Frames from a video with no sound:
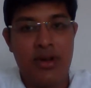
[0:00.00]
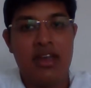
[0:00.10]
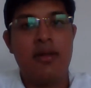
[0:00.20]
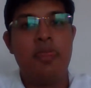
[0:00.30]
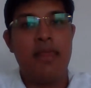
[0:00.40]

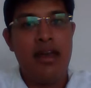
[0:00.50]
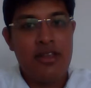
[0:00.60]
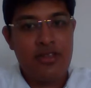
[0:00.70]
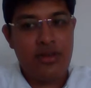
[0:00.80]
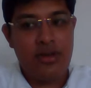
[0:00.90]
Okay,
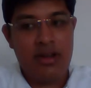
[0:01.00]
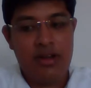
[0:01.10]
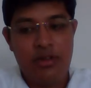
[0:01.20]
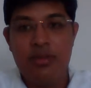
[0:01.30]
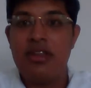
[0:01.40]
so
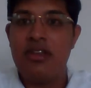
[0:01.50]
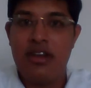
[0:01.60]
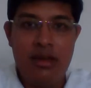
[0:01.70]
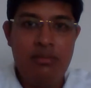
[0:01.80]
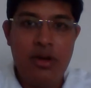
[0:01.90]
it would be
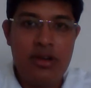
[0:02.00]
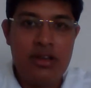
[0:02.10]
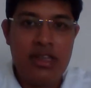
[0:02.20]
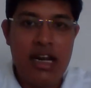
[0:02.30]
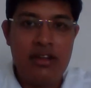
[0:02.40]
really
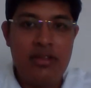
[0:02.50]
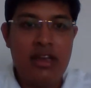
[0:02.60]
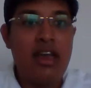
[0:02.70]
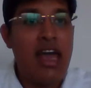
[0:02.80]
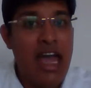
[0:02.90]
important that
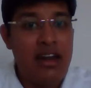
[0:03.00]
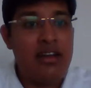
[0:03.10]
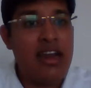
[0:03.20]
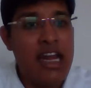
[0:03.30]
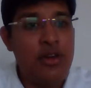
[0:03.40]
way,
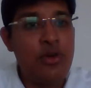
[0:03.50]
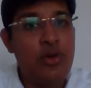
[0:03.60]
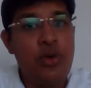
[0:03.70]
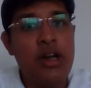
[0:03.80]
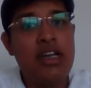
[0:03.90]
and try to
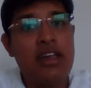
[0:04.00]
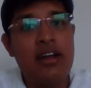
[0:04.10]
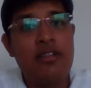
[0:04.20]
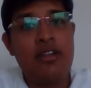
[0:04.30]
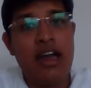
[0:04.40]
do it
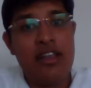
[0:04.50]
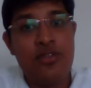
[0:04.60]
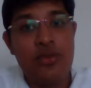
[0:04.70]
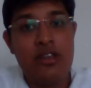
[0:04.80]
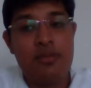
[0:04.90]

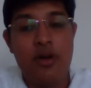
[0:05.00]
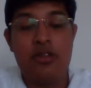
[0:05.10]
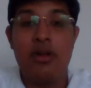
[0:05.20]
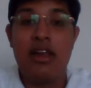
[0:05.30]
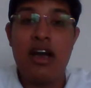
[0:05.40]
as soon as
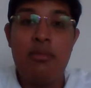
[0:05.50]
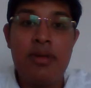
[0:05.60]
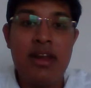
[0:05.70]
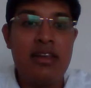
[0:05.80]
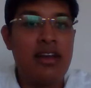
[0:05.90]
possible.
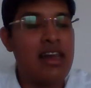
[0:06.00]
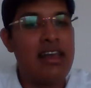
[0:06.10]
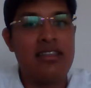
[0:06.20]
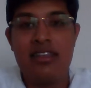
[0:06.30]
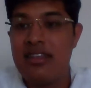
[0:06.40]
Complete the
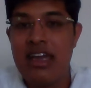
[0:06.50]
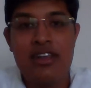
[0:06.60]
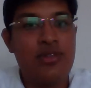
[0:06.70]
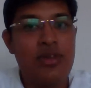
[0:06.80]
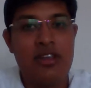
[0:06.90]
classes
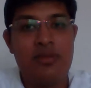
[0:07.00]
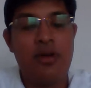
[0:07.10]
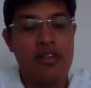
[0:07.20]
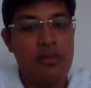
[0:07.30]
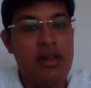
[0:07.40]
as soon as
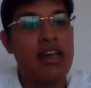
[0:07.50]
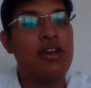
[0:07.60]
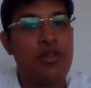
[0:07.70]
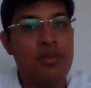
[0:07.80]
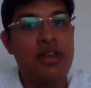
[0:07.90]
possible, and
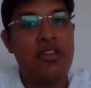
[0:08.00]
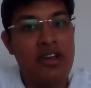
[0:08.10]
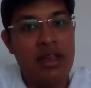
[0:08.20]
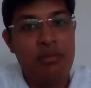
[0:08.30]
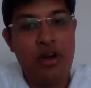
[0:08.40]
it would be
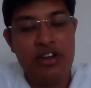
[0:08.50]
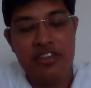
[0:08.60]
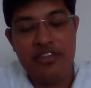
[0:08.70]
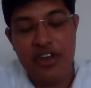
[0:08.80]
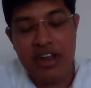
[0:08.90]
really
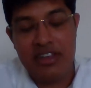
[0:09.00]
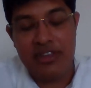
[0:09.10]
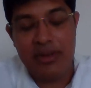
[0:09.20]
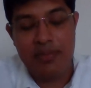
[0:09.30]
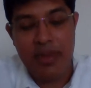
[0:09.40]
important for
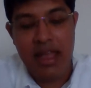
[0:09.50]
us.